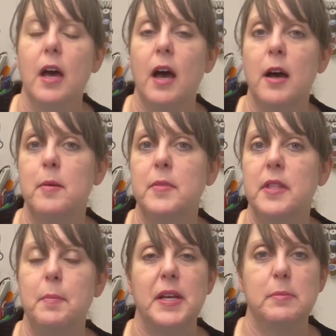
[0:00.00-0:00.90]

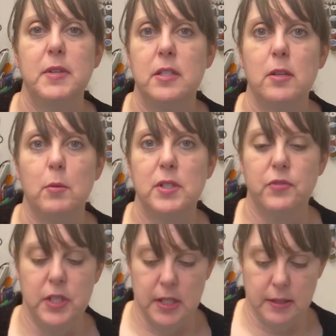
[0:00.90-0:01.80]
the basement is always
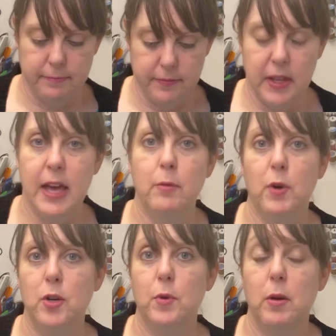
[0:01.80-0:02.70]
freezing. And
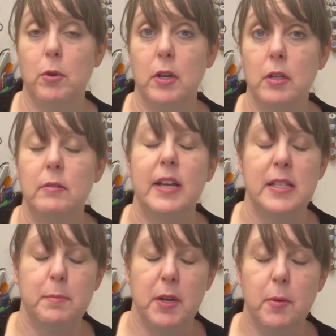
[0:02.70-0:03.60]
where do I work and
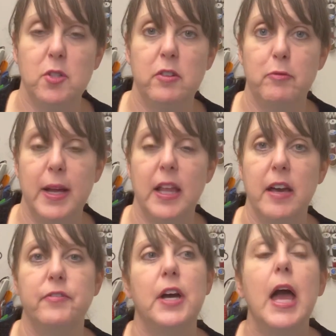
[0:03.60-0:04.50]
spend most of my
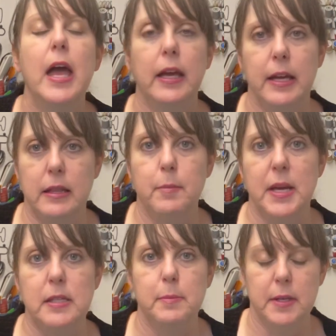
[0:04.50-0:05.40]
life? In the
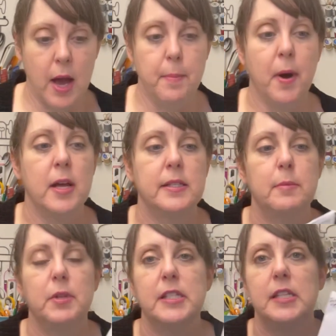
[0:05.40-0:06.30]
basement. I bought
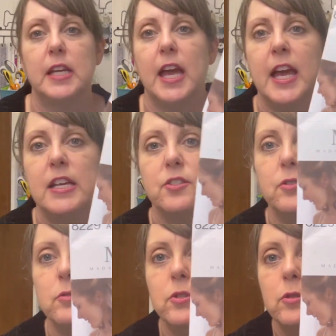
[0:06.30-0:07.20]
Simplicity
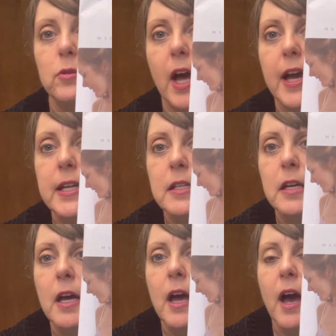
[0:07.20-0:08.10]
8229.
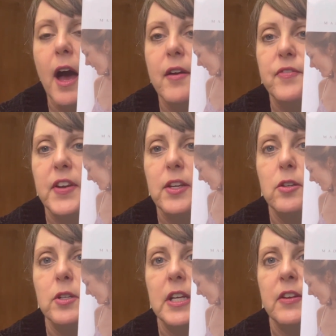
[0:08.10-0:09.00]
I
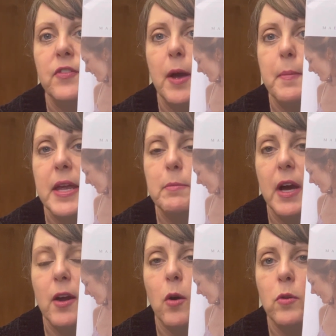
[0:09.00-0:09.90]
figured if I made
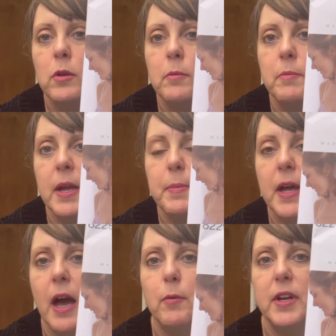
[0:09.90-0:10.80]
my own, maybe
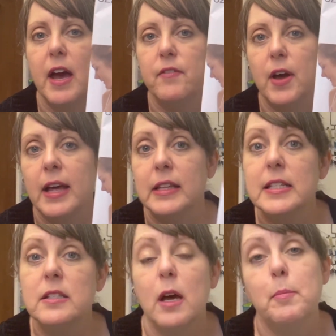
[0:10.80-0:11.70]
I would have at
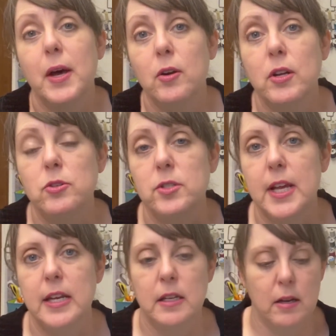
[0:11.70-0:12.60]
least a better
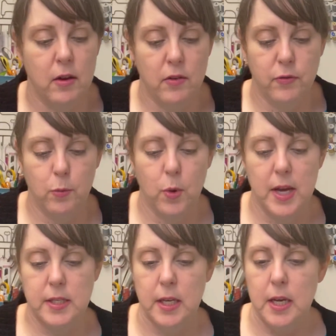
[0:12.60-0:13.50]
understanding of what